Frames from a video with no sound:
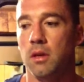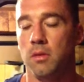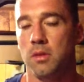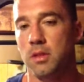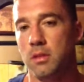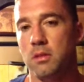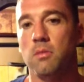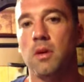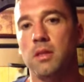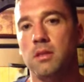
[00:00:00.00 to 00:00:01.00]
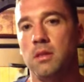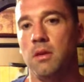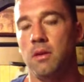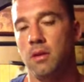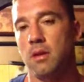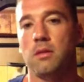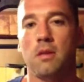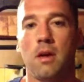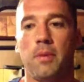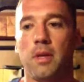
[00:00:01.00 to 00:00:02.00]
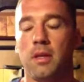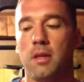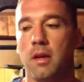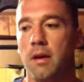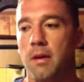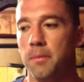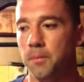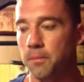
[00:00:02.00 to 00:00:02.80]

which just is what it's doing, not stopping at the top,